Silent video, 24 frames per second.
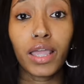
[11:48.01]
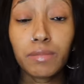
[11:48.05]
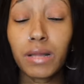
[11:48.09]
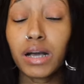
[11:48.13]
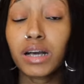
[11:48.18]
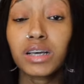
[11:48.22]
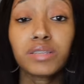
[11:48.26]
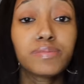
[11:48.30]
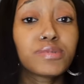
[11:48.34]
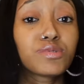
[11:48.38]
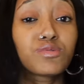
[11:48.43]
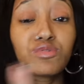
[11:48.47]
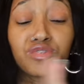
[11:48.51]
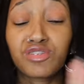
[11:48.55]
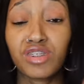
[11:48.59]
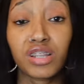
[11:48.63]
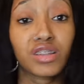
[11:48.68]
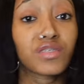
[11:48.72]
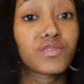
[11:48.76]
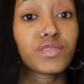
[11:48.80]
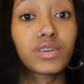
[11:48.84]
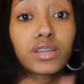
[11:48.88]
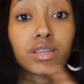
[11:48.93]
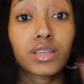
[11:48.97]
my husband was
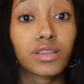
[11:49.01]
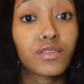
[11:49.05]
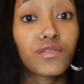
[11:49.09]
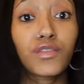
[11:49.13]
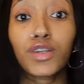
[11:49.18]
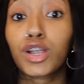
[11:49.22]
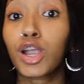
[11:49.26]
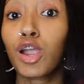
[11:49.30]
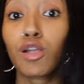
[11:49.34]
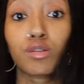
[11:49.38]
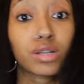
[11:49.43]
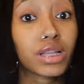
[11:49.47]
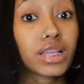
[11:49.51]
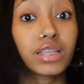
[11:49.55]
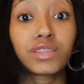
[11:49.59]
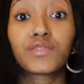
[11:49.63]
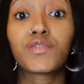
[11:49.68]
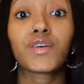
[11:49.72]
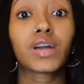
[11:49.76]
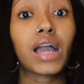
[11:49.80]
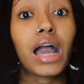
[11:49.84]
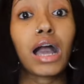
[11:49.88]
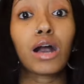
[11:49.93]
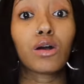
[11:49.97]
ready for Kirk to get the
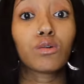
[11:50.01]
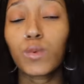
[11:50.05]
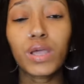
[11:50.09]
fuck out.